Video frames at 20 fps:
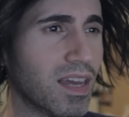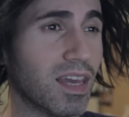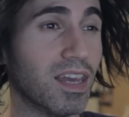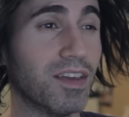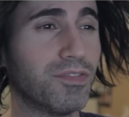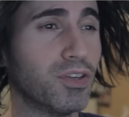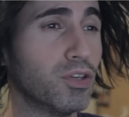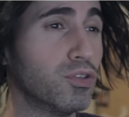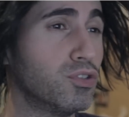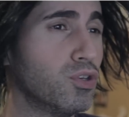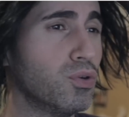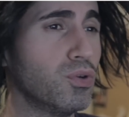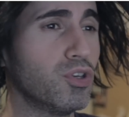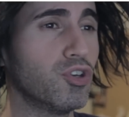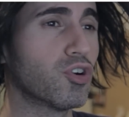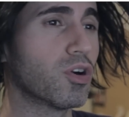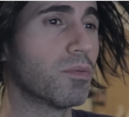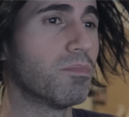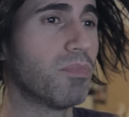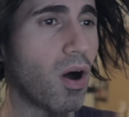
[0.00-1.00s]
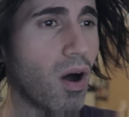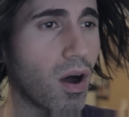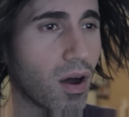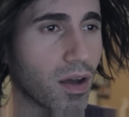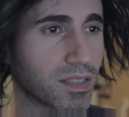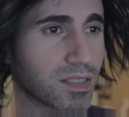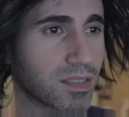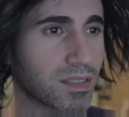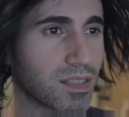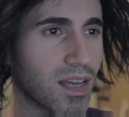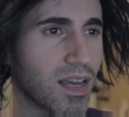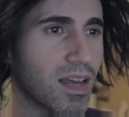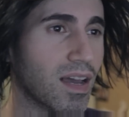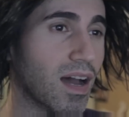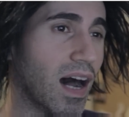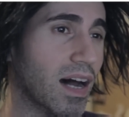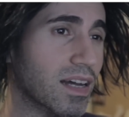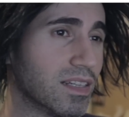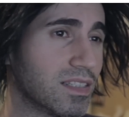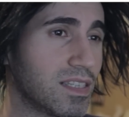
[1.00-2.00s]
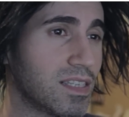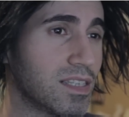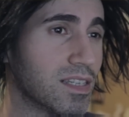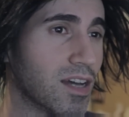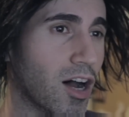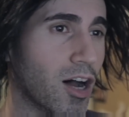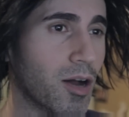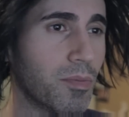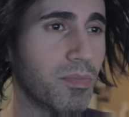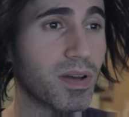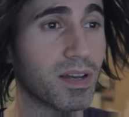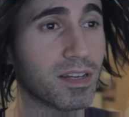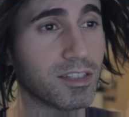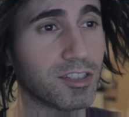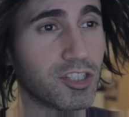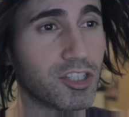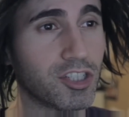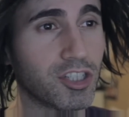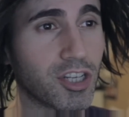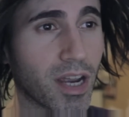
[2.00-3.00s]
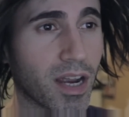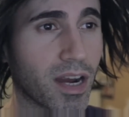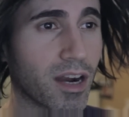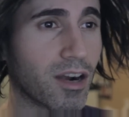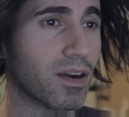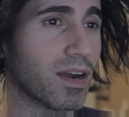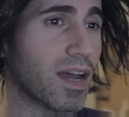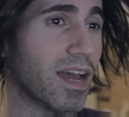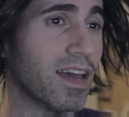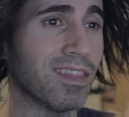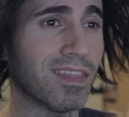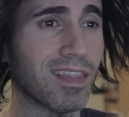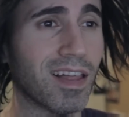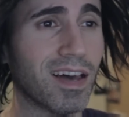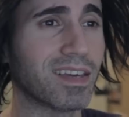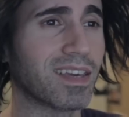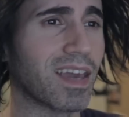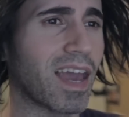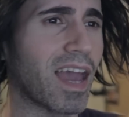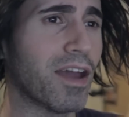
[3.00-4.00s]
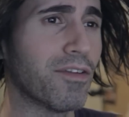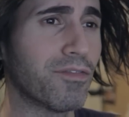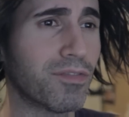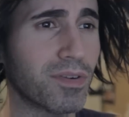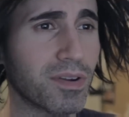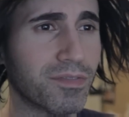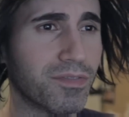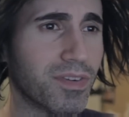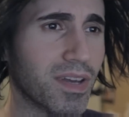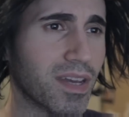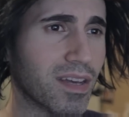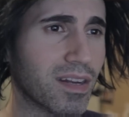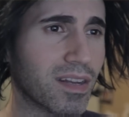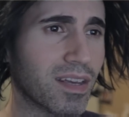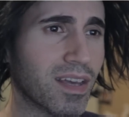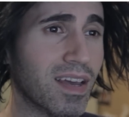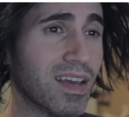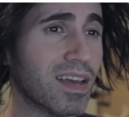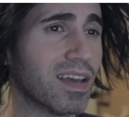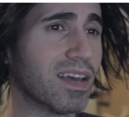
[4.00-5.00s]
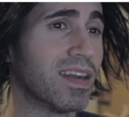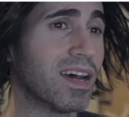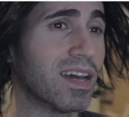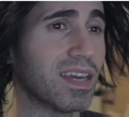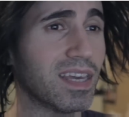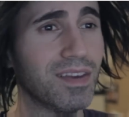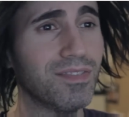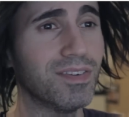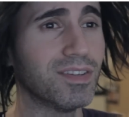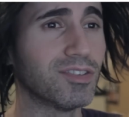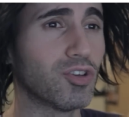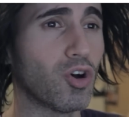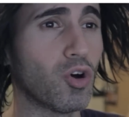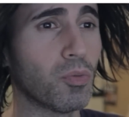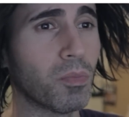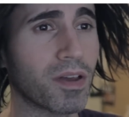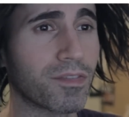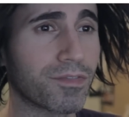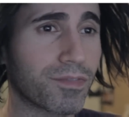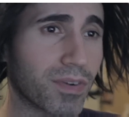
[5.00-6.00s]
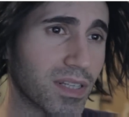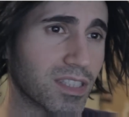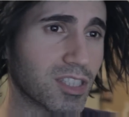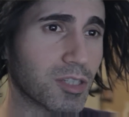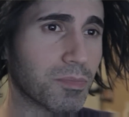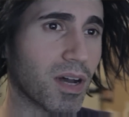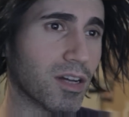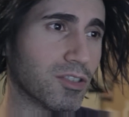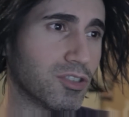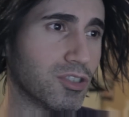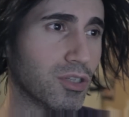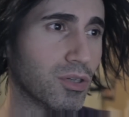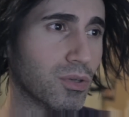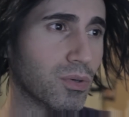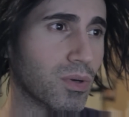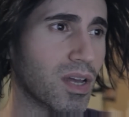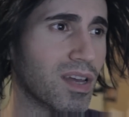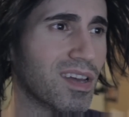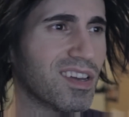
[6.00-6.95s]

If you do, you're a boss. I sub, share, and like every vid, and I even told my friends about you.